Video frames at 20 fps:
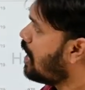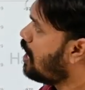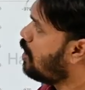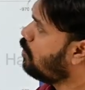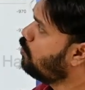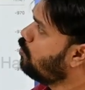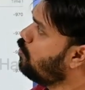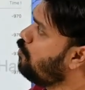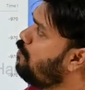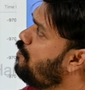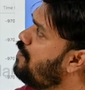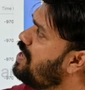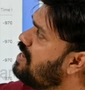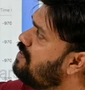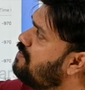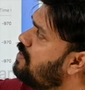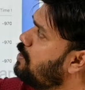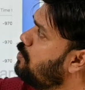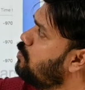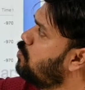how
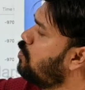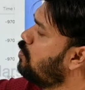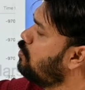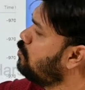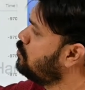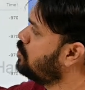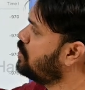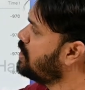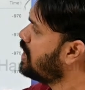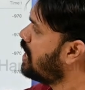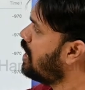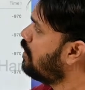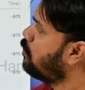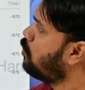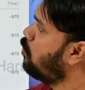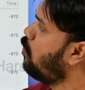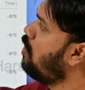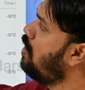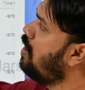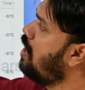whenever you go to Jira
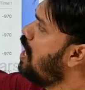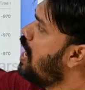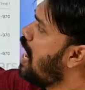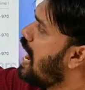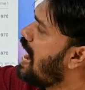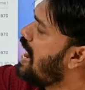tool